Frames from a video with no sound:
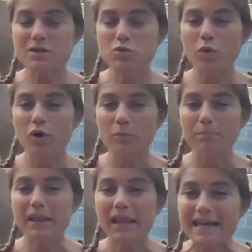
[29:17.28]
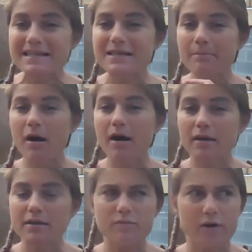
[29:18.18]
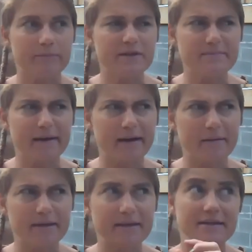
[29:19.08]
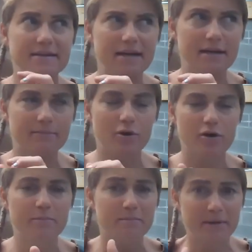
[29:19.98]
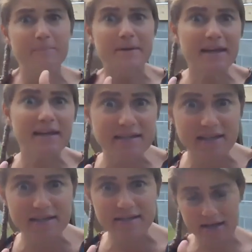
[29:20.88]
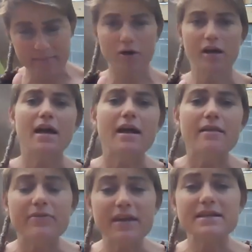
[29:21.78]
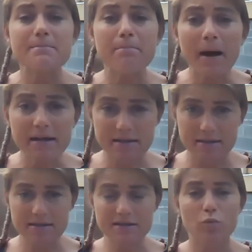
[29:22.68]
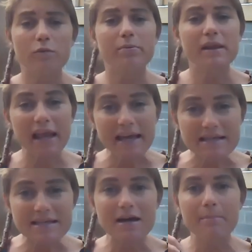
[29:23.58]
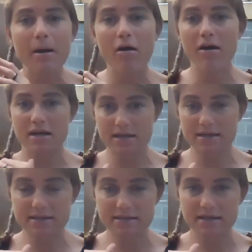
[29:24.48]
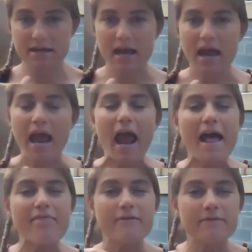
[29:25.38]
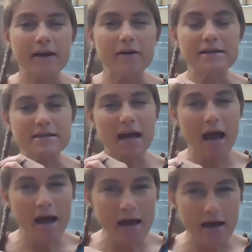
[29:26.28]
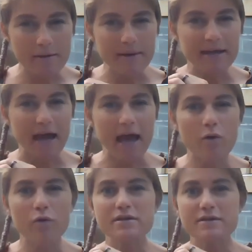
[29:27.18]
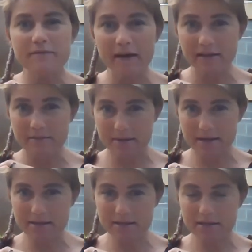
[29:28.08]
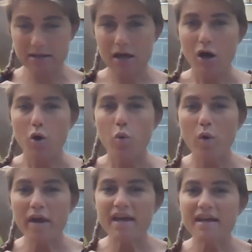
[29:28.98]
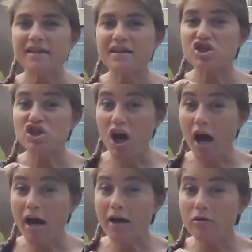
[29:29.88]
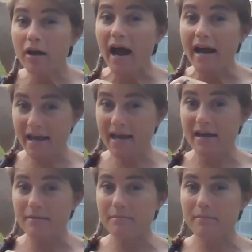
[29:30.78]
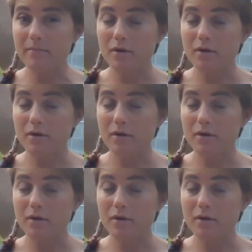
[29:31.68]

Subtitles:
were placed upon us. Well, this might not be the exciting part, but I'm getting to the exciting part. These buttons were placed upon us at the very time in our development when the child I am